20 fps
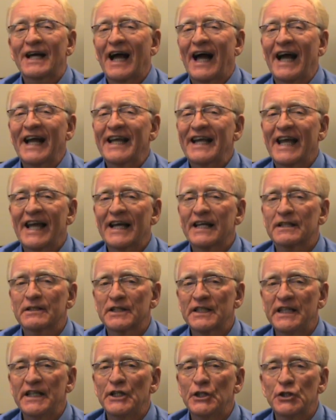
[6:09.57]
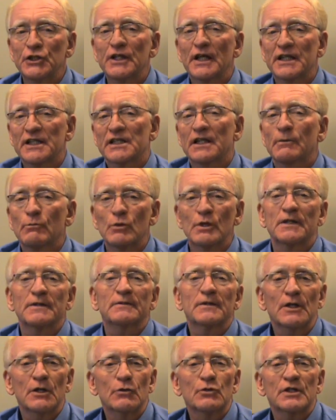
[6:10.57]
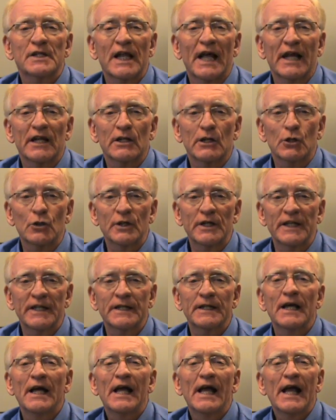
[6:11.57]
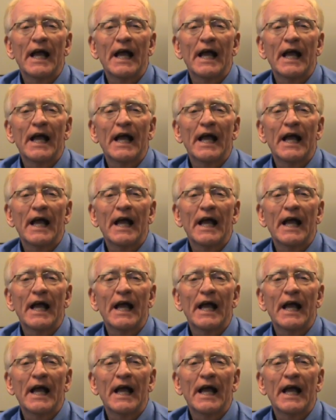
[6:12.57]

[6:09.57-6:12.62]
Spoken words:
I can't teach someone who's not learning,